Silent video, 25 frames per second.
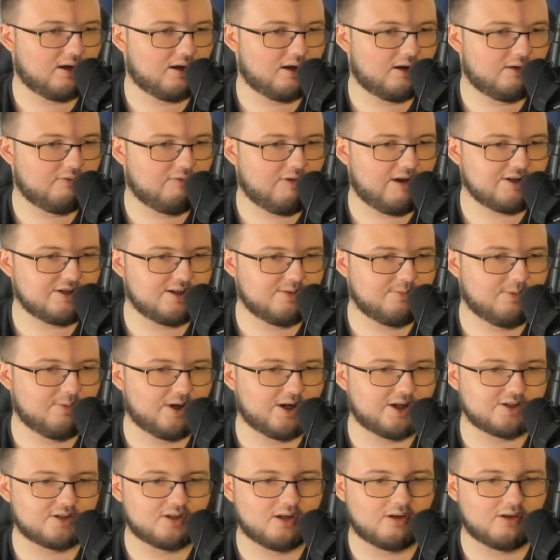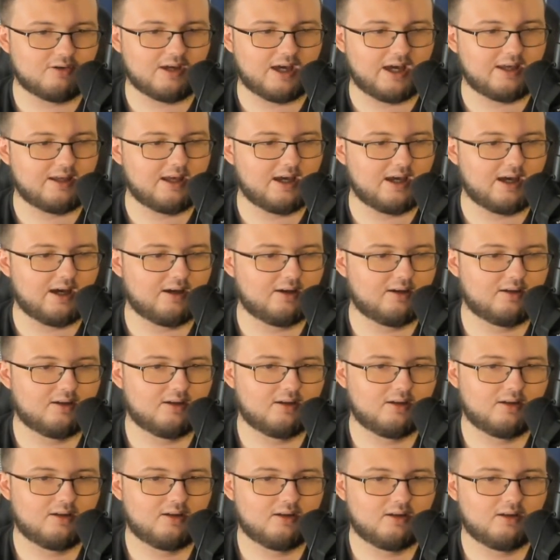Reggie Bush. Okay, yeah.
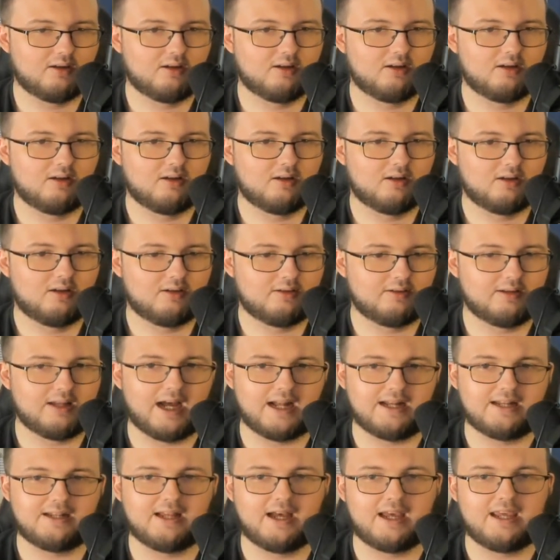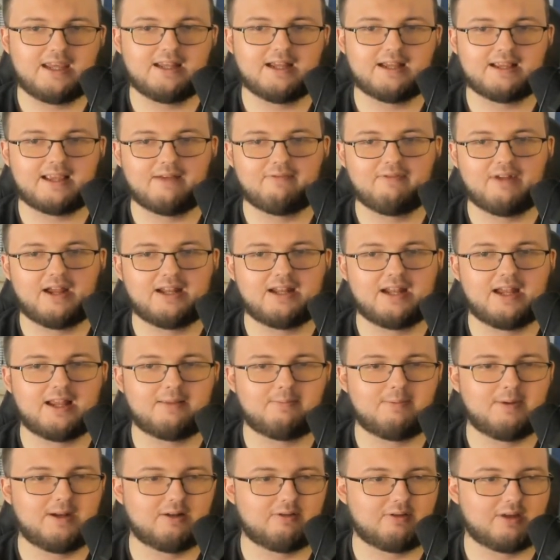99. He does have 99
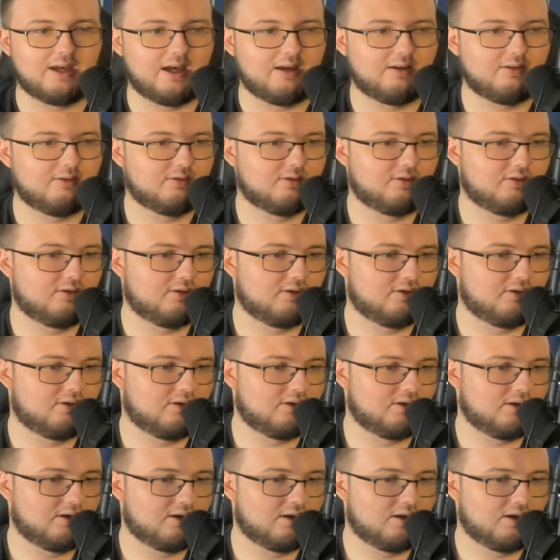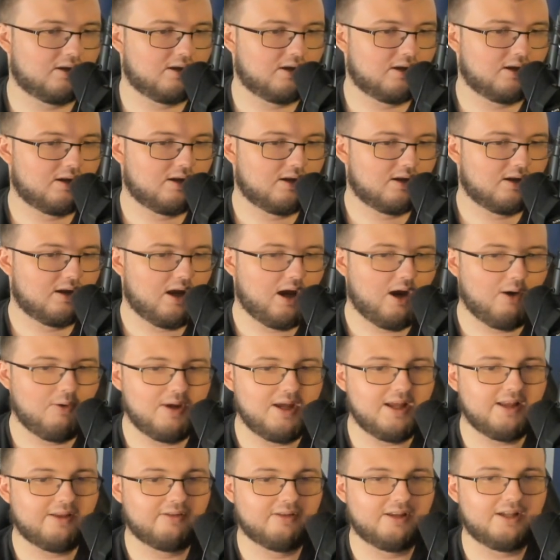speed. Okay. Oh,
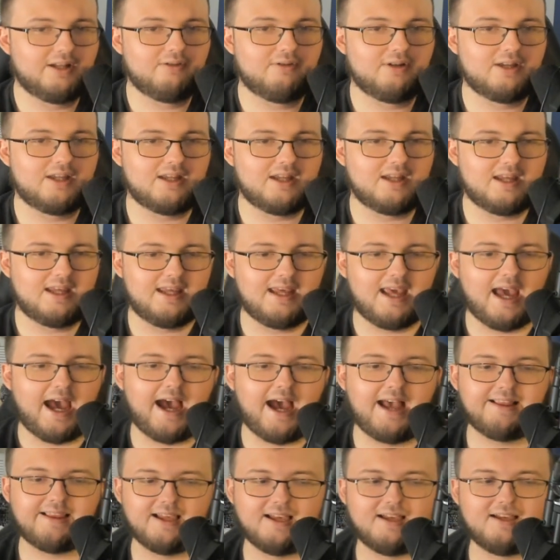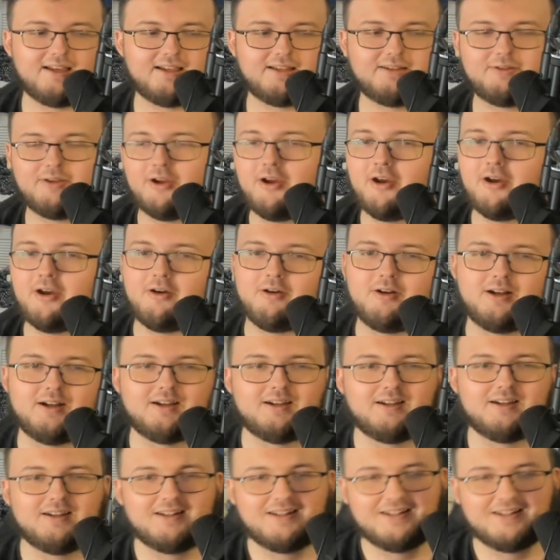he's literally... He has a... Dude.